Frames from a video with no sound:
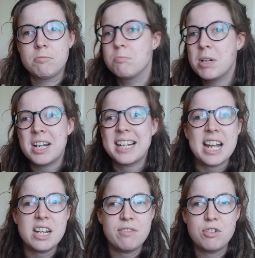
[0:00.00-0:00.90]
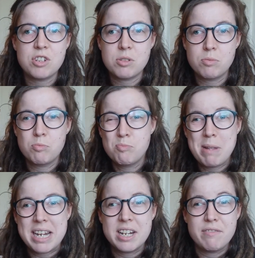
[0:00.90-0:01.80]
But again, if you're just
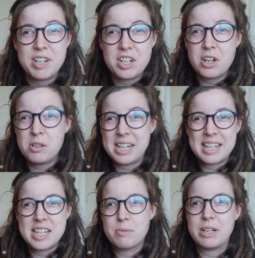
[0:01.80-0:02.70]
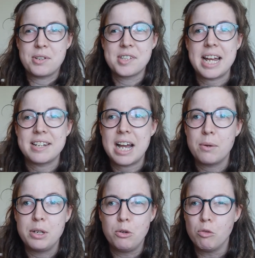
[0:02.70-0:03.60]
making a video like this where you're sat down
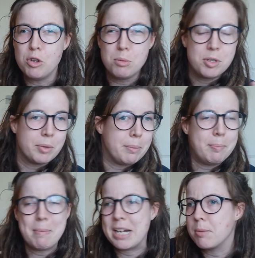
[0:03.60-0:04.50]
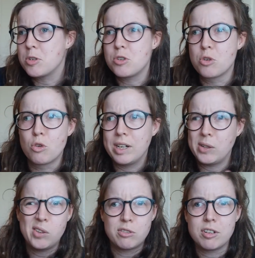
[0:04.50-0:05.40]
in your room doing a makeup
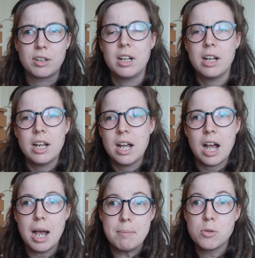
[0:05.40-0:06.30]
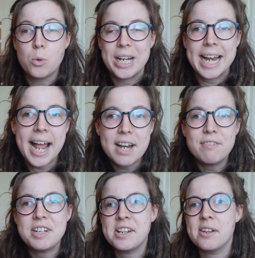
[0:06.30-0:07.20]
tutorial or a talking head
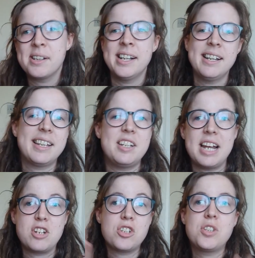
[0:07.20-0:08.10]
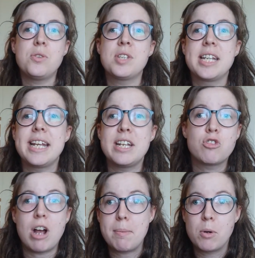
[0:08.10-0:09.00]
video, then yeah, just use the
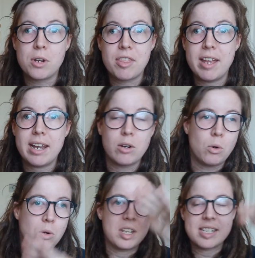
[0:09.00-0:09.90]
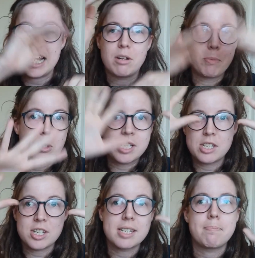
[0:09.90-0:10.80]
tripod thing or the stack of books.
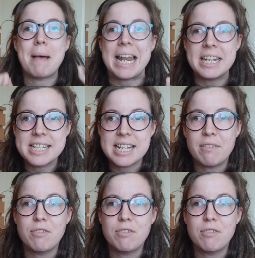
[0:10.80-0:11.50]
Just balance that